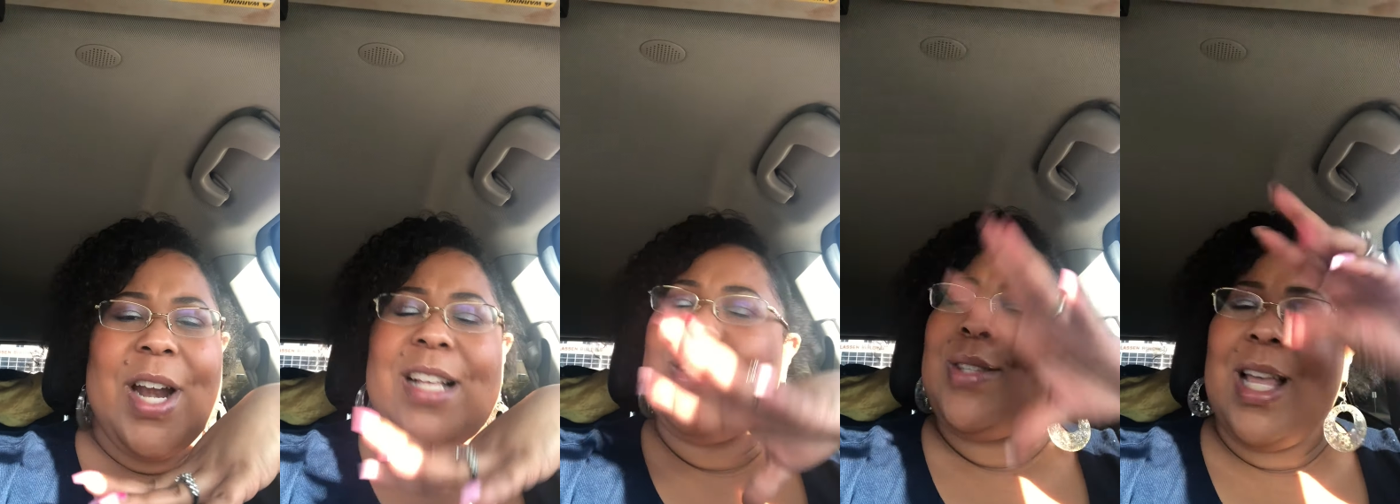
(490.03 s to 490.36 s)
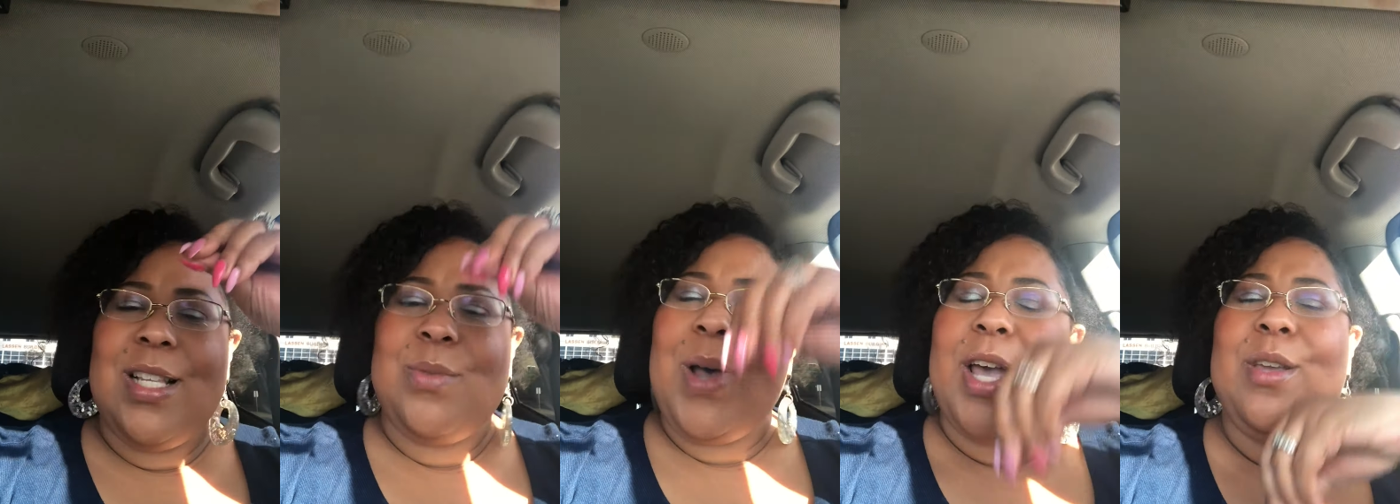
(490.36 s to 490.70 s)
That's
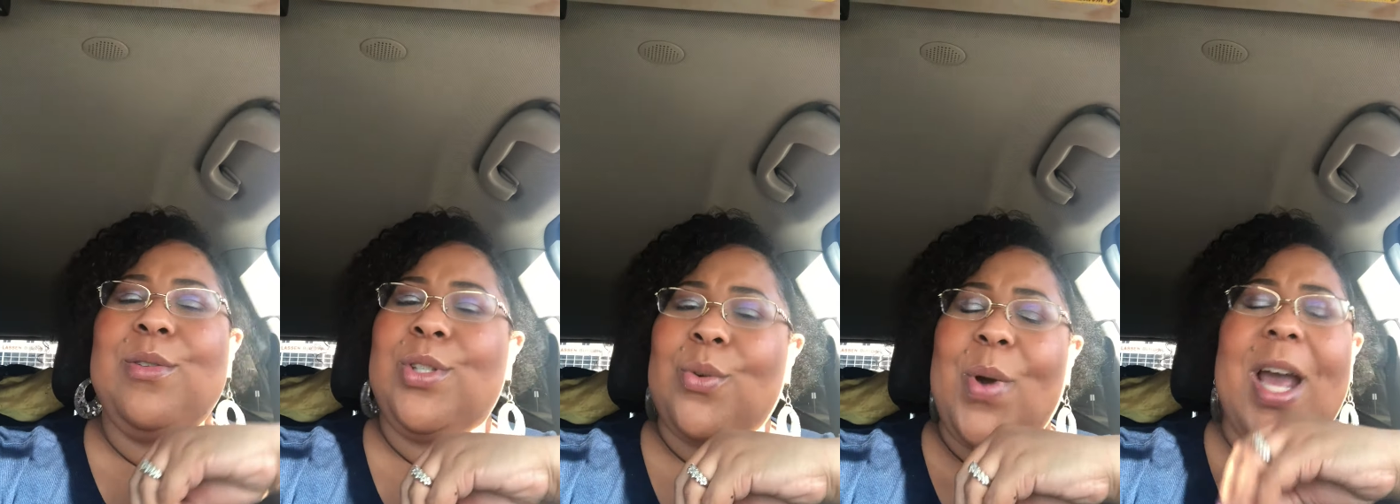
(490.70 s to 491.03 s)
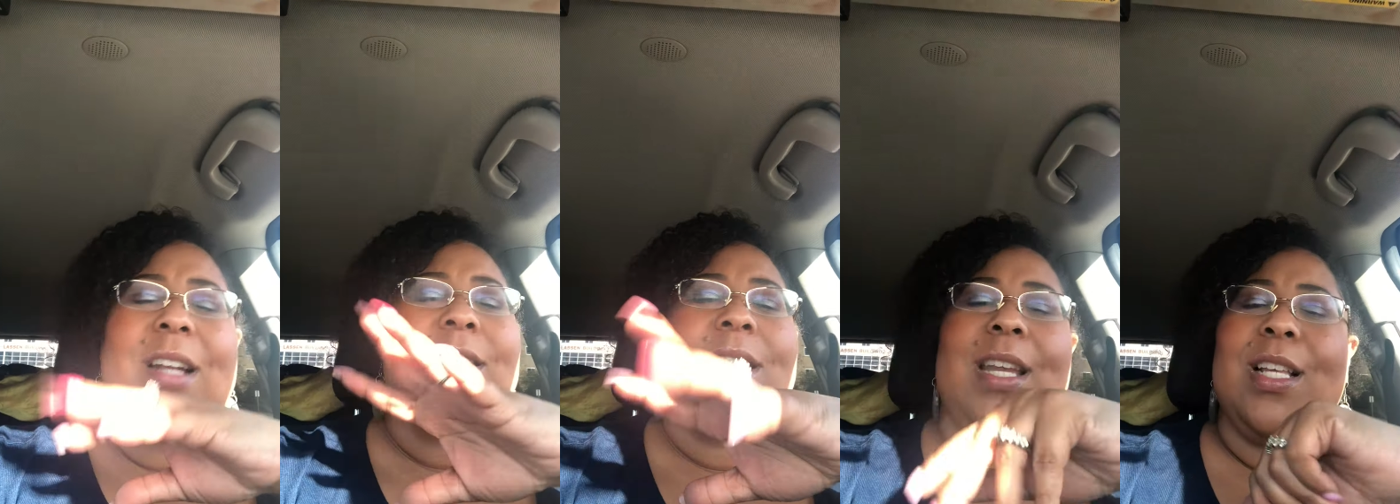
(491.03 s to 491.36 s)
that's why you
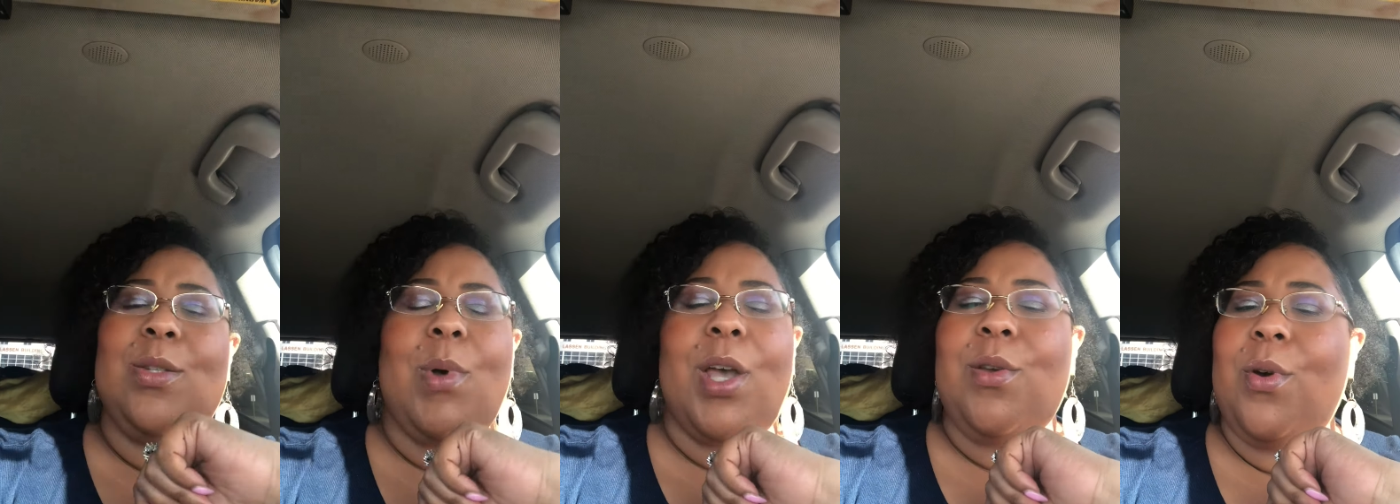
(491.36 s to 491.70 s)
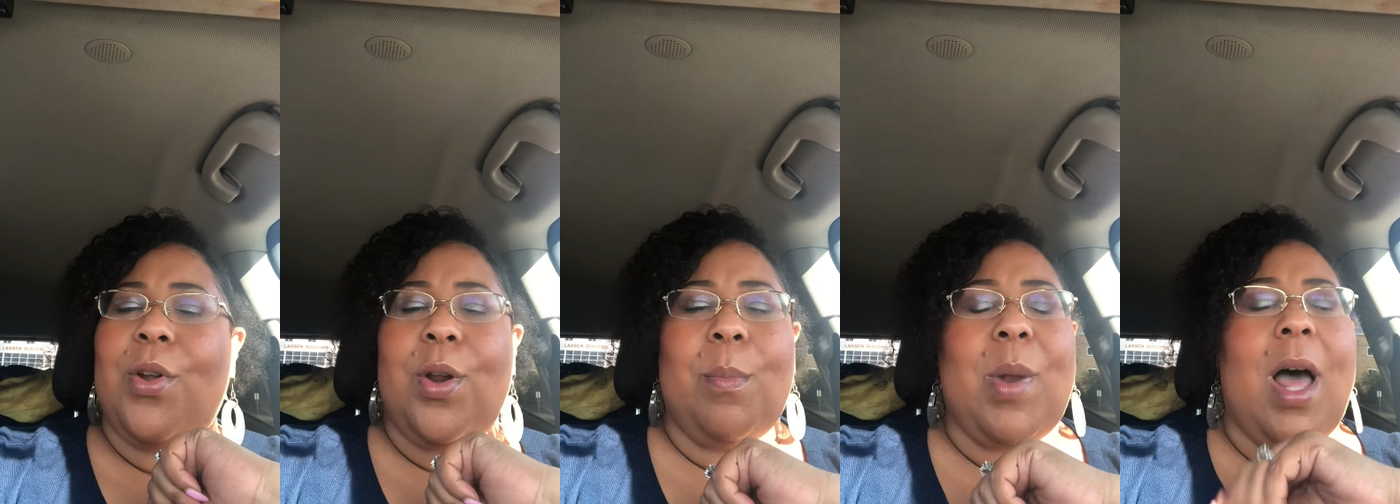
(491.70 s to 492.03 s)
scratched and that's why you
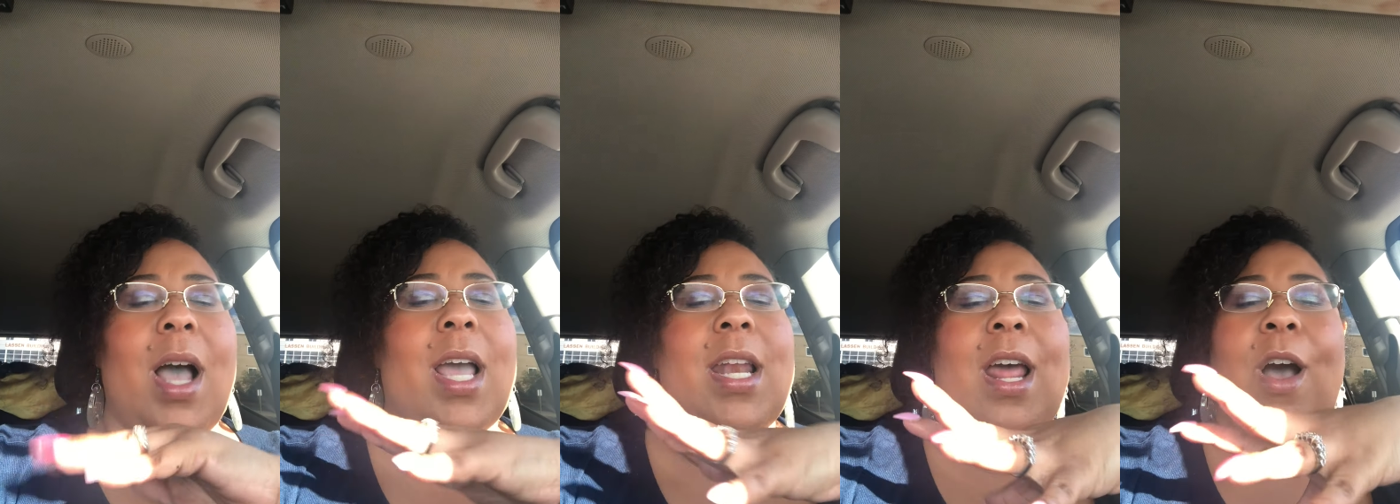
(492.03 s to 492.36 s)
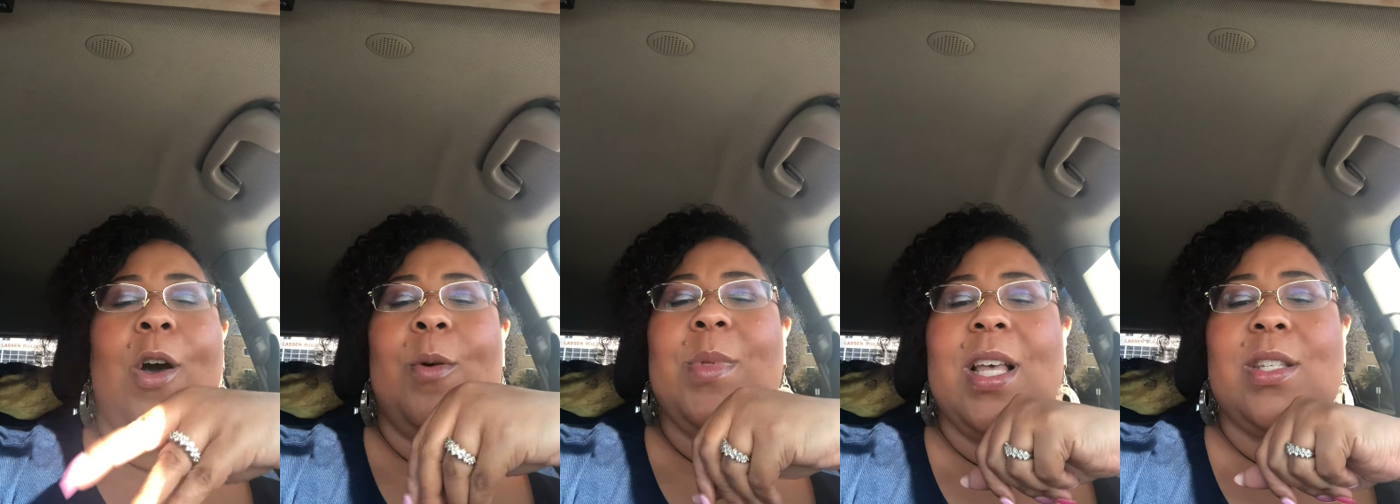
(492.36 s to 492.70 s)
on the block. And I
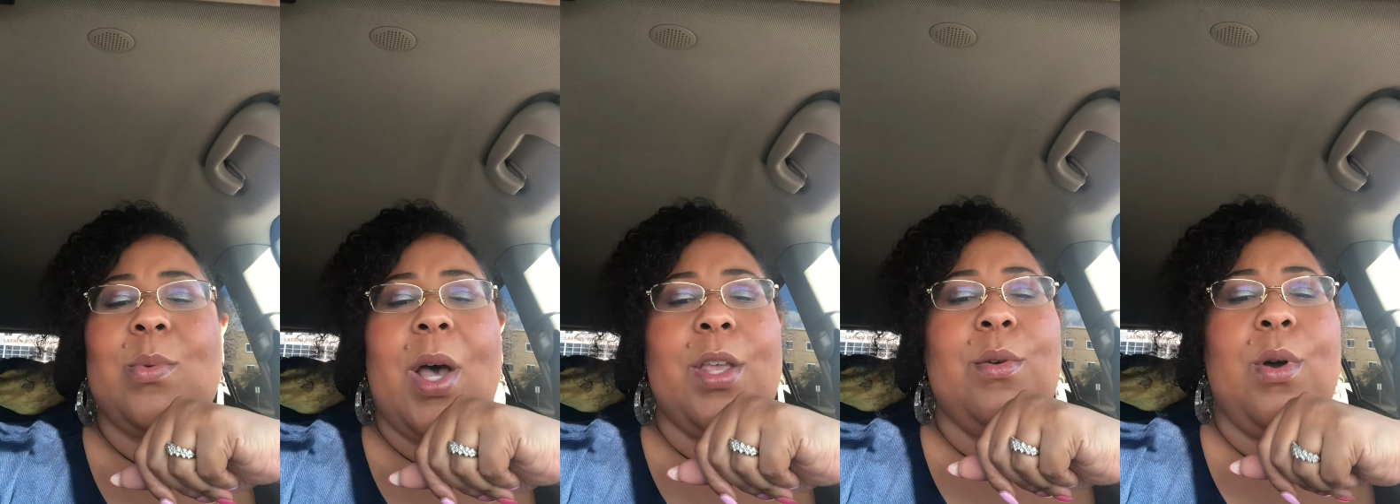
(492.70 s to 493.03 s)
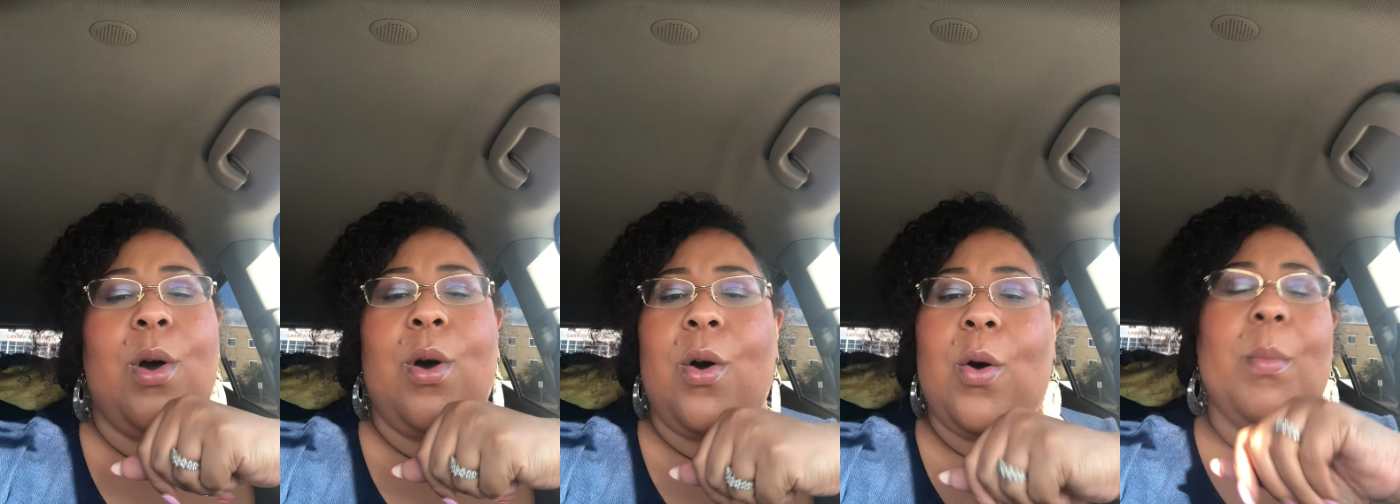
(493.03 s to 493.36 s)
hope that's why you go
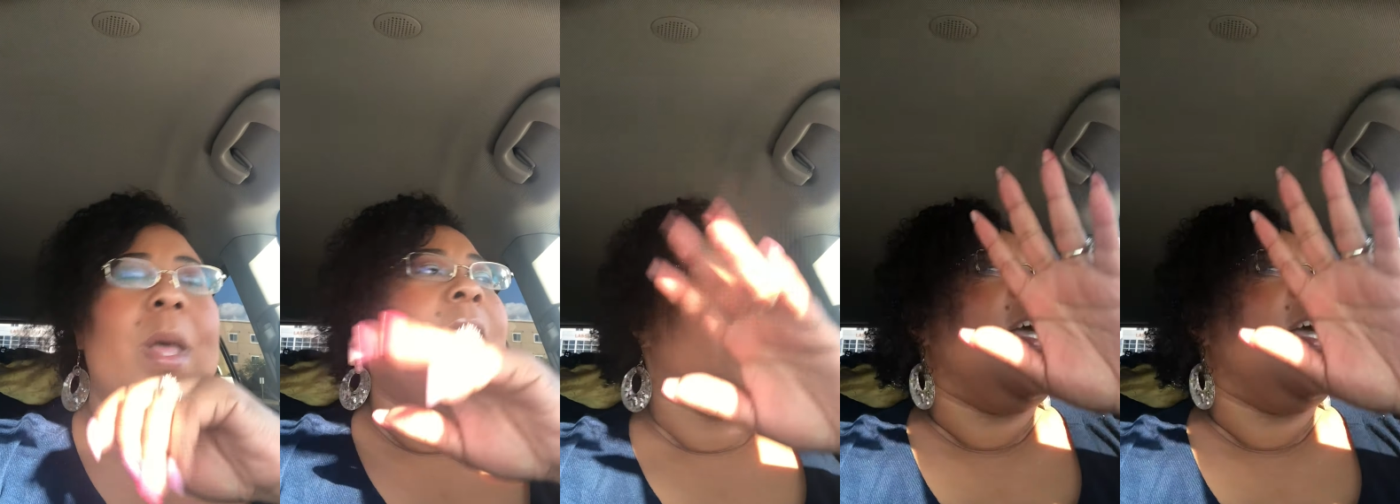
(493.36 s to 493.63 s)
home.